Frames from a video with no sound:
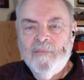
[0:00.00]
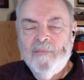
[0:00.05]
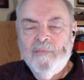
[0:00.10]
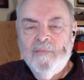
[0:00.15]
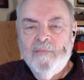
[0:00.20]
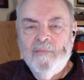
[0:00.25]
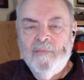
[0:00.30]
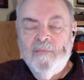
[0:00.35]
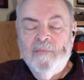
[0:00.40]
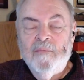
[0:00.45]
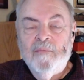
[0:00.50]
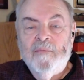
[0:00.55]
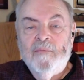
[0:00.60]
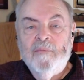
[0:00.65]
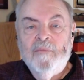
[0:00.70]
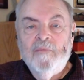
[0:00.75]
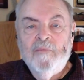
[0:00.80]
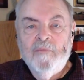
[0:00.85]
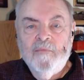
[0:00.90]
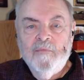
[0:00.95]

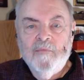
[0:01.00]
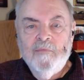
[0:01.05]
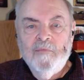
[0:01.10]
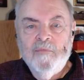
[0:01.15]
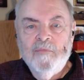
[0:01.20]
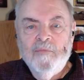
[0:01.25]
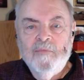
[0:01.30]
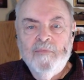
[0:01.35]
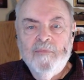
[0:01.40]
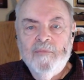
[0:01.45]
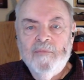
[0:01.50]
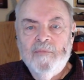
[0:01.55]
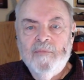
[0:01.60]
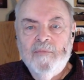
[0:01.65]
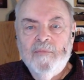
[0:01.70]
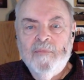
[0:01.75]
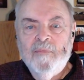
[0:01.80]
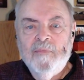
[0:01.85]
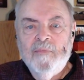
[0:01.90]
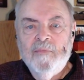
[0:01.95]

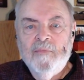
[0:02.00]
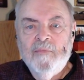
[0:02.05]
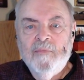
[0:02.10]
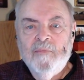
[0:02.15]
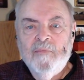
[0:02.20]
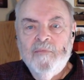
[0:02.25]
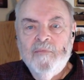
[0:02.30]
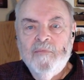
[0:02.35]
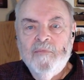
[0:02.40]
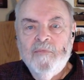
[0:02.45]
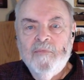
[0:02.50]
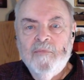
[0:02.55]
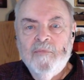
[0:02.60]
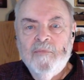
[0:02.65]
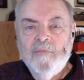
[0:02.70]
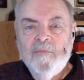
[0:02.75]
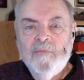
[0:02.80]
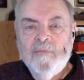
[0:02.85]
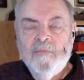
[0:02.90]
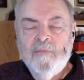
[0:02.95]

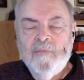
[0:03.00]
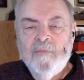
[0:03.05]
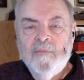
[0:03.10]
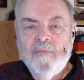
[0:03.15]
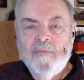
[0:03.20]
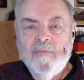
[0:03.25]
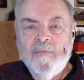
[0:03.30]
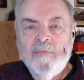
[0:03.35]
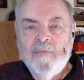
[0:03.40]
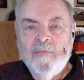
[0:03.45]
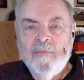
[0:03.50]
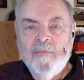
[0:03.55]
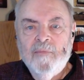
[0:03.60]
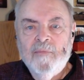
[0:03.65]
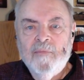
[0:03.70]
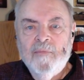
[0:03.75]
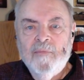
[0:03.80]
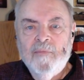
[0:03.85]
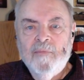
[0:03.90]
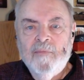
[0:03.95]

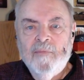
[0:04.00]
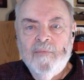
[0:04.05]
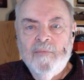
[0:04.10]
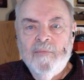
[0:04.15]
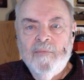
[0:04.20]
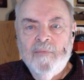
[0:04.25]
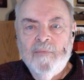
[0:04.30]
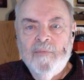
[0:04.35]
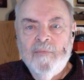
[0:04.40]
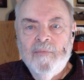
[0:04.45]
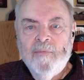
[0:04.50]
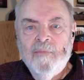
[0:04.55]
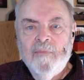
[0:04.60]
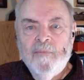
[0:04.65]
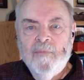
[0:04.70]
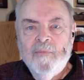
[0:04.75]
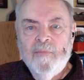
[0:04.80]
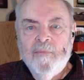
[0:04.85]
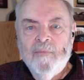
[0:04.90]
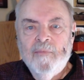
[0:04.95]

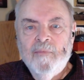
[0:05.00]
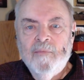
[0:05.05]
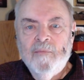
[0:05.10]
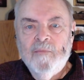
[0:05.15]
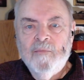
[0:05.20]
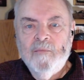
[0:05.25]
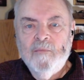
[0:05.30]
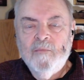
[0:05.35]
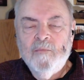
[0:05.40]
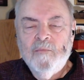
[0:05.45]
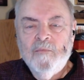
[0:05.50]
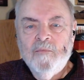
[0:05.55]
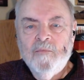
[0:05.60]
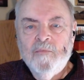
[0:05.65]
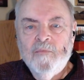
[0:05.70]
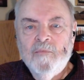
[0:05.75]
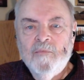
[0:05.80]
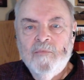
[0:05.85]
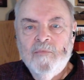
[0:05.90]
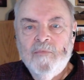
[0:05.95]

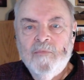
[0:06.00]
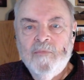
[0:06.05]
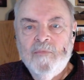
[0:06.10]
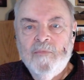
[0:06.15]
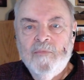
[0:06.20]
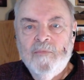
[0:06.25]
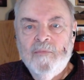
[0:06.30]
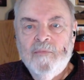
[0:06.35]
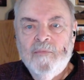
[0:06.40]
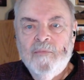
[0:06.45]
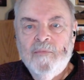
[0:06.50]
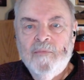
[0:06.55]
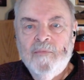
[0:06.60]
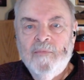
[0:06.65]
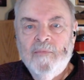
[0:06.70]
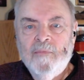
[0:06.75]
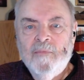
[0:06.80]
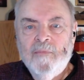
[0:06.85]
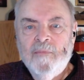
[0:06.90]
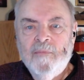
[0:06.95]

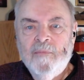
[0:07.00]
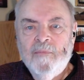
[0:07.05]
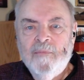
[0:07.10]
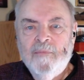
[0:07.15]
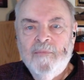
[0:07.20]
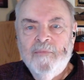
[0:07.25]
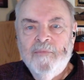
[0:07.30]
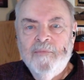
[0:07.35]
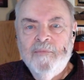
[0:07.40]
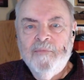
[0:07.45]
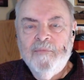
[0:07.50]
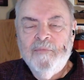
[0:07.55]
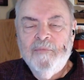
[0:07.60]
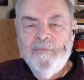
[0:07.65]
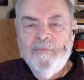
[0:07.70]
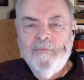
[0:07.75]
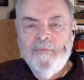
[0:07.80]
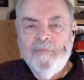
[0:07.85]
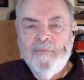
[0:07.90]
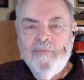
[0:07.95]
(not speaking)